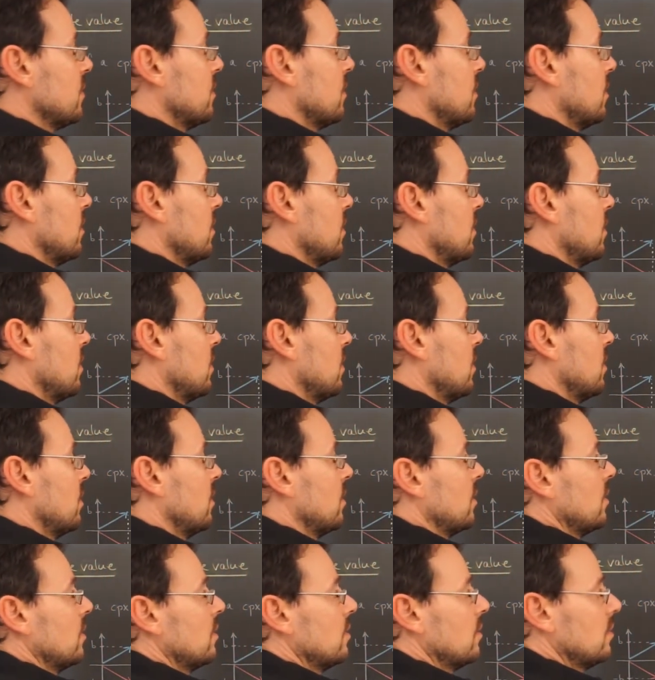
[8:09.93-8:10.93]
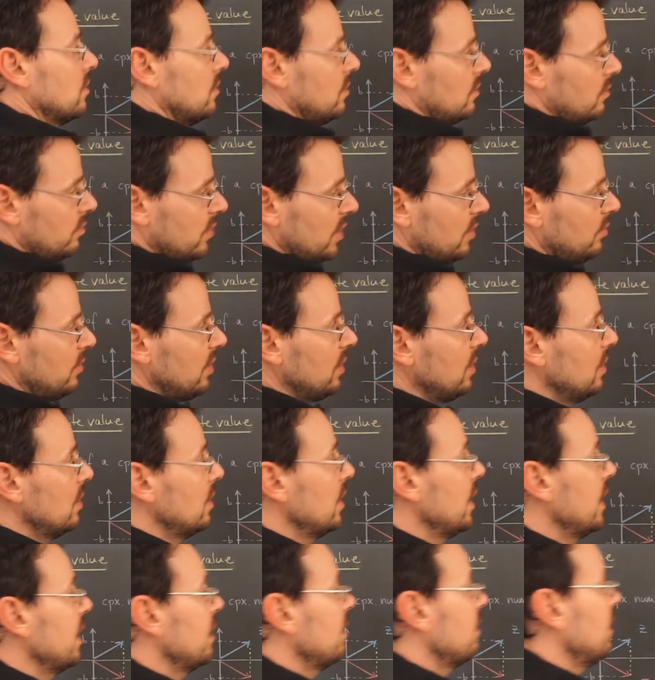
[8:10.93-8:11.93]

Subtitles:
So maybe like